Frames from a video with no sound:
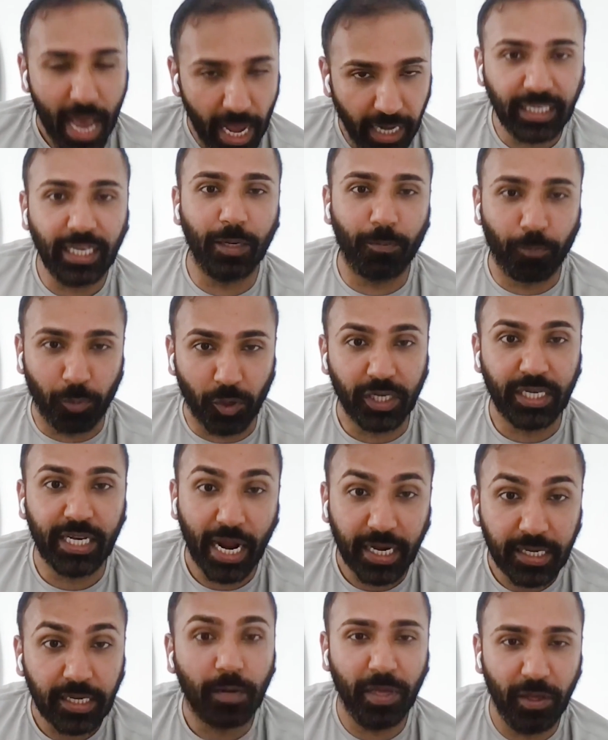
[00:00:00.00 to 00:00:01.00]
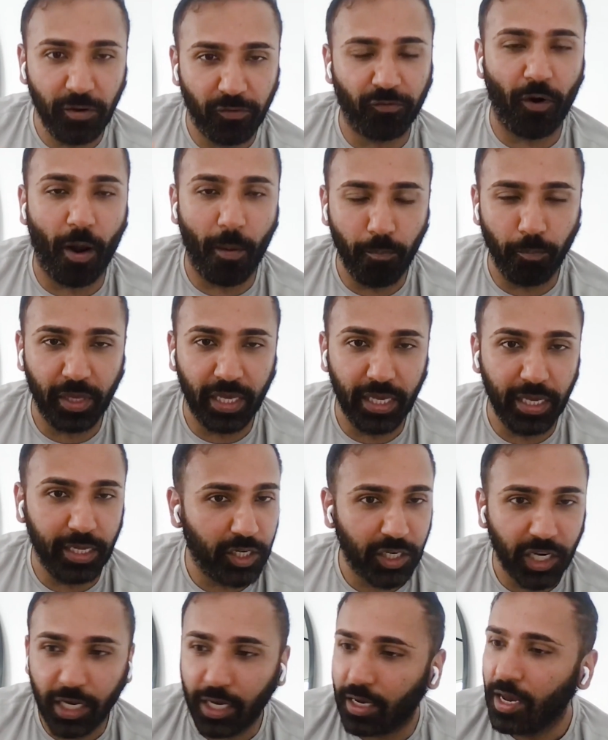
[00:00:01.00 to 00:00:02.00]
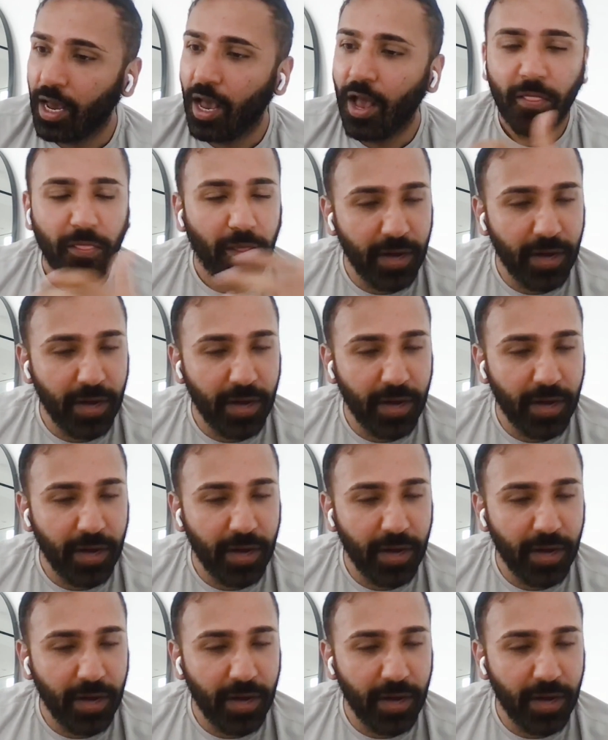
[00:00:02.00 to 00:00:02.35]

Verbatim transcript: And he had protected me from P&G.